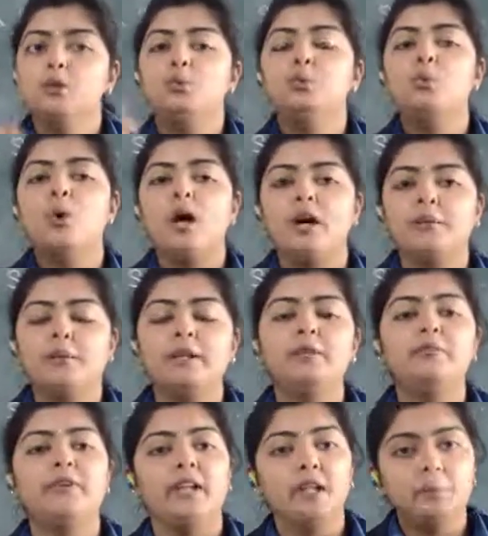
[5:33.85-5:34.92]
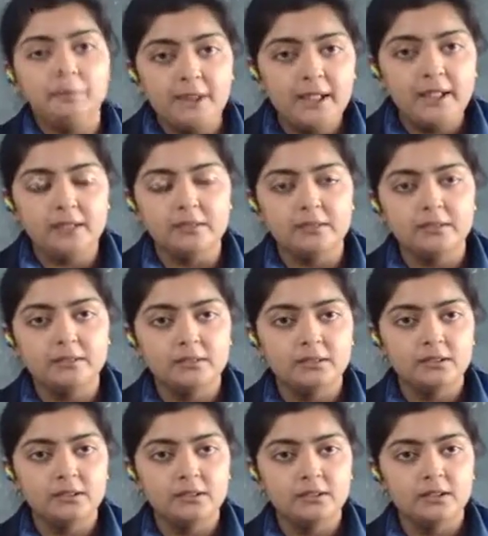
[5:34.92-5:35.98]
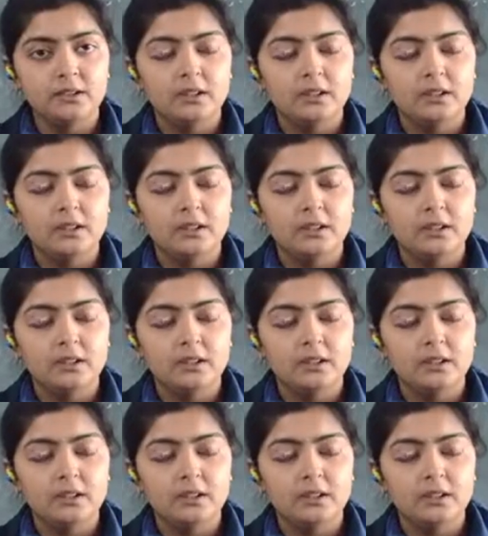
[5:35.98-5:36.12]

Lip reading: to our well-being.